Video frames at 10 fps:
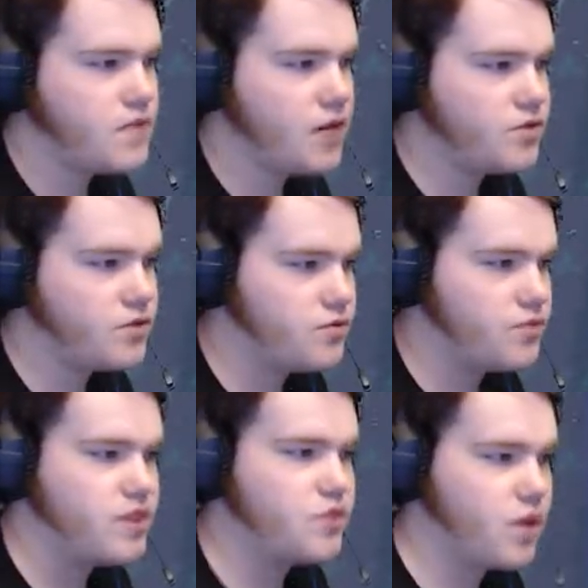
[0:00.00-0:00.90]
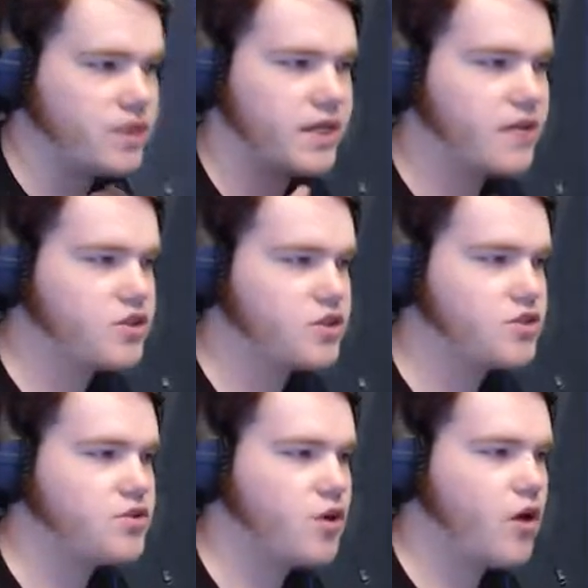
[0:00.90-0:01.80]
I'll do each one again just
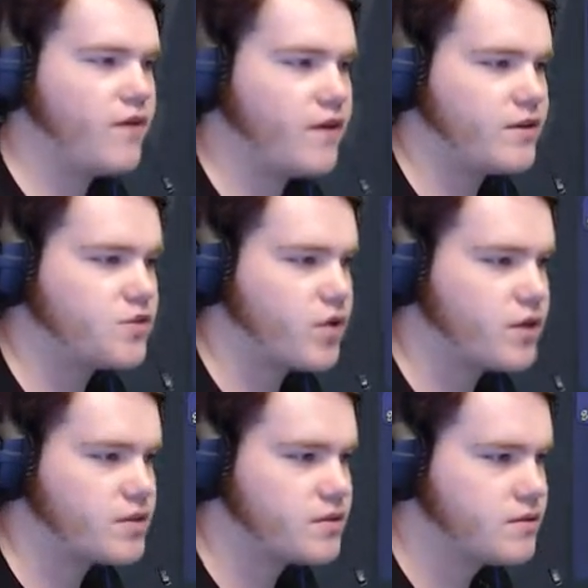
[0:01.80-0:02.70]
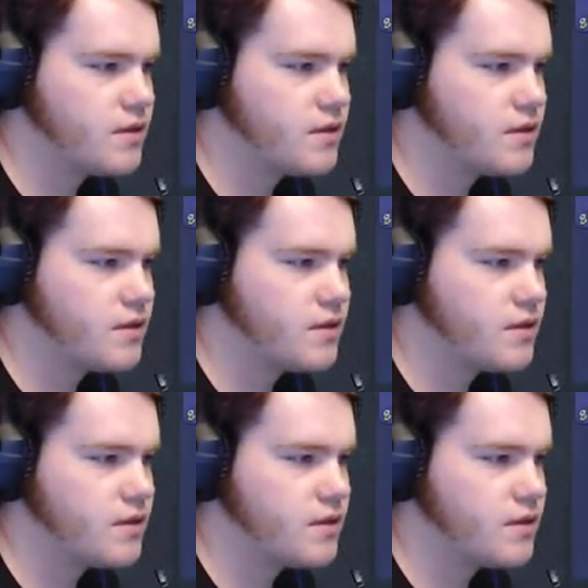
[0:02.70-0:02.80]
to show off how this works.